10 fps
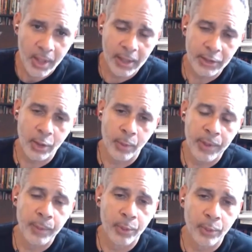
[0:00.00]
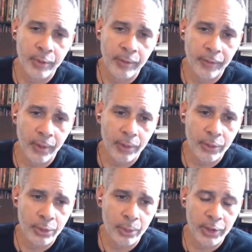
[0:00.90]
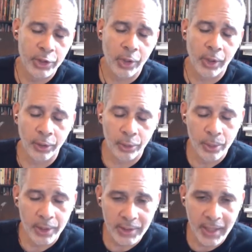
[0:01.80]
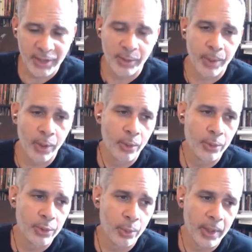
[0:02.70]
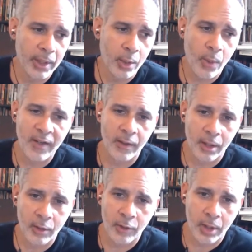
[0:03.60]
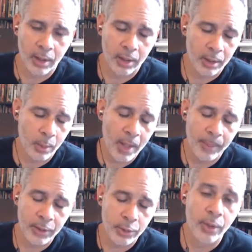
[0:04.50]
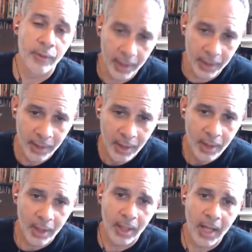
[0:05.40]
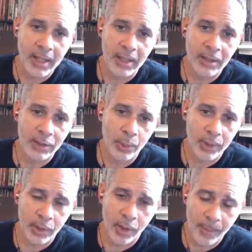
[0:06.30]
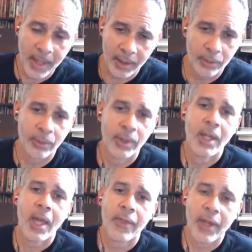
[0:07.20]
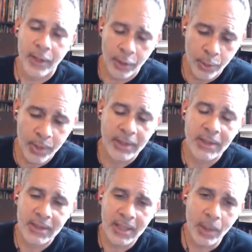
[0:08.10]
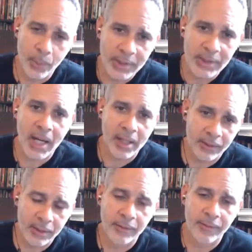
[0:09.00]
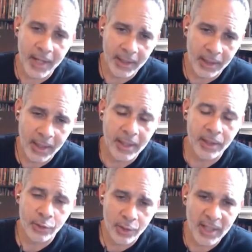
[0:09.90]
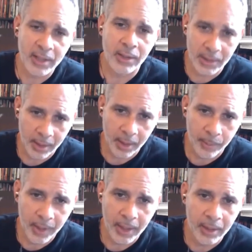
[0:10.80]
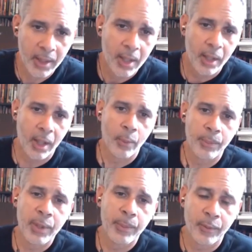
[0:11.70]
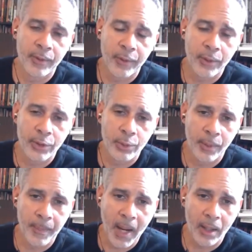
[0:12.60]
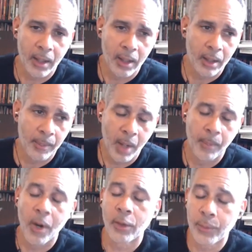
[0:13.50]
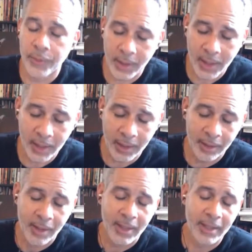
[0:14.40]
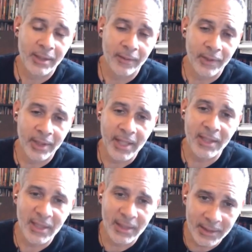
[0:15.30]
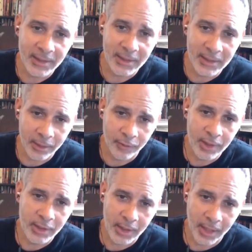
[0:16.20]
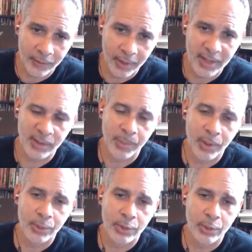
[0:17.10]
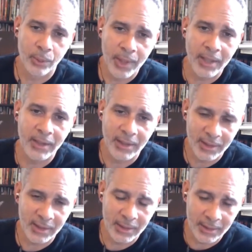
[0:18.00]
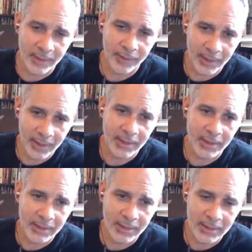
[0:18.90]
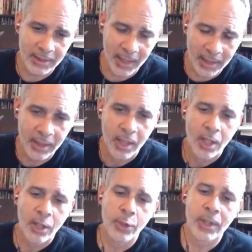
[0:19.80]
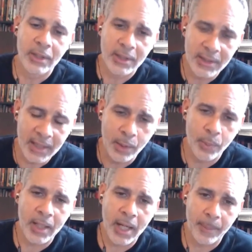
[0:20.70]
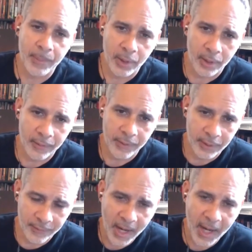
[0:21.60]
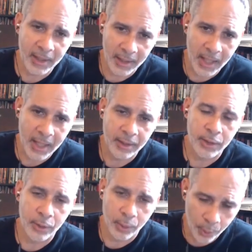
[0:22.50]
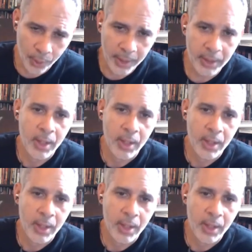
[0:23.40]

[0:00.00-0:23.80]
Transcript: And so when people refer to a John Lewis as opposed to a Kwame Ture, i.e. Stokely Carmichael, then you can see which side of the dividing line they're trying to set up, right? When people refer to a Martin Luther King, let's say of the 1963 genre, as opposed to 1967 and 1968, you can see what kind of the dividing line that they're on.